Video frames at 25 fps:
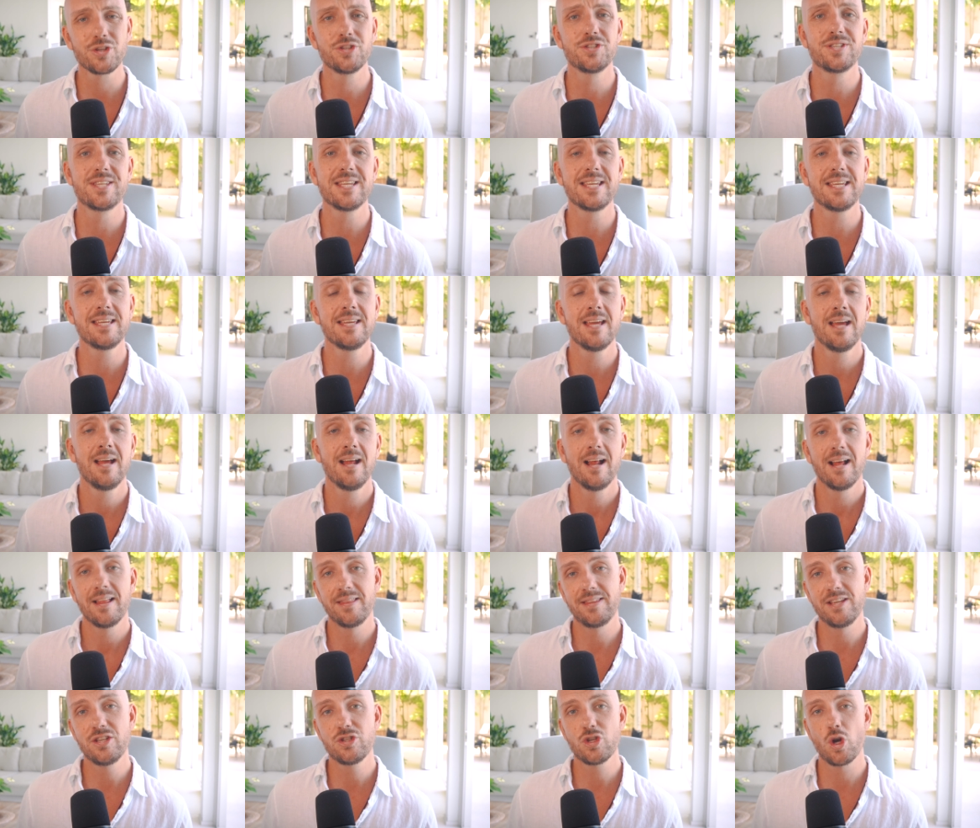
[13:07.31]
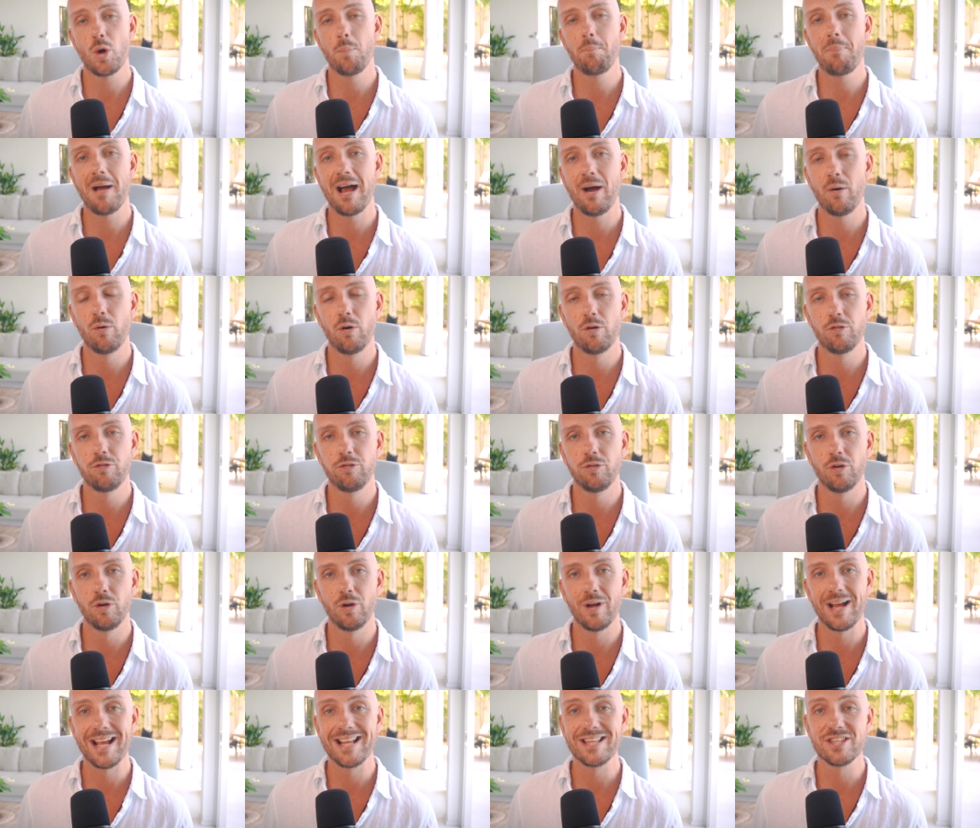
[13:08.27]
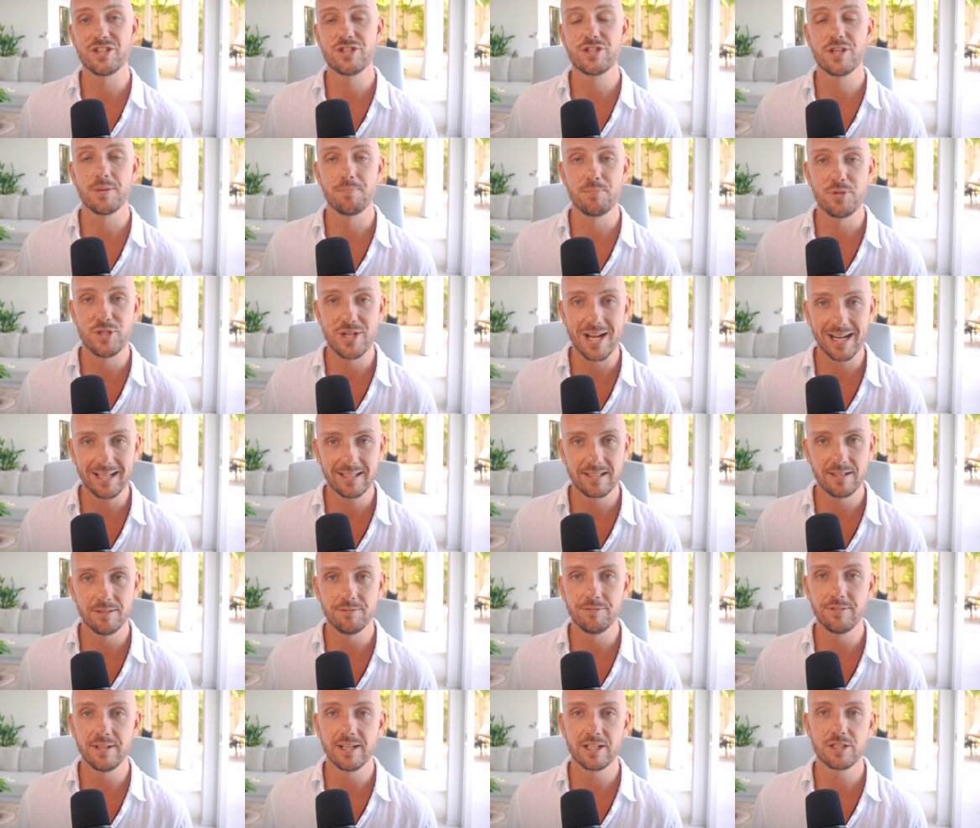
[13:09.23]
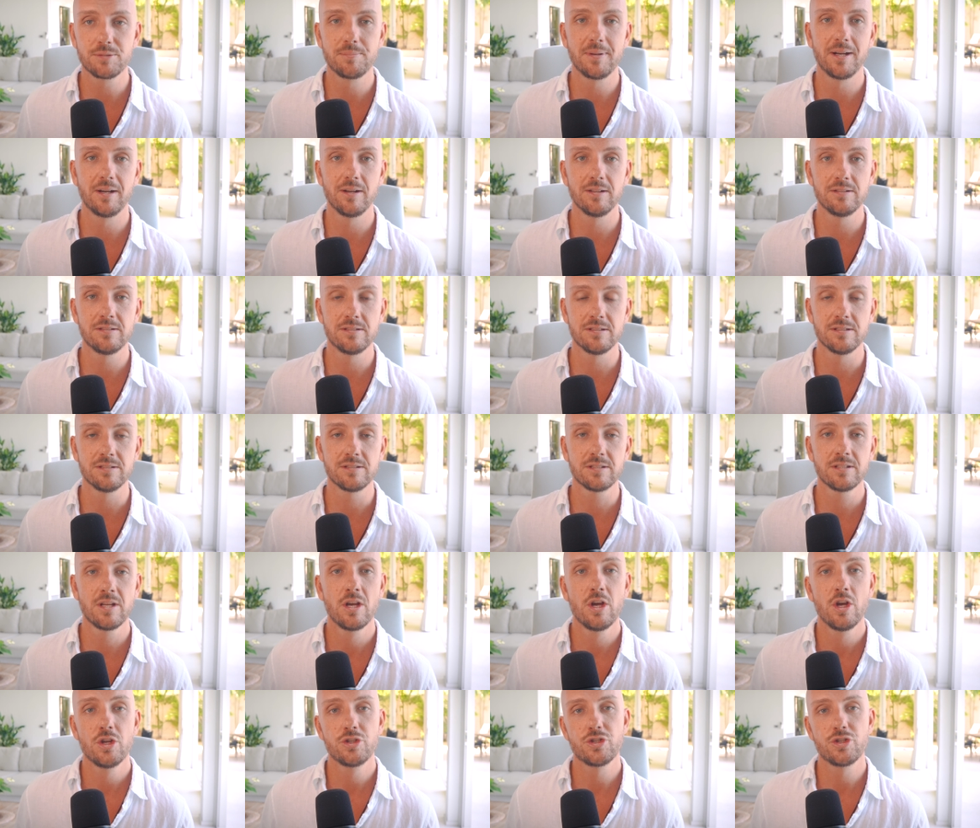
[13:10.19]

You see, these are powerful and subjective experiences,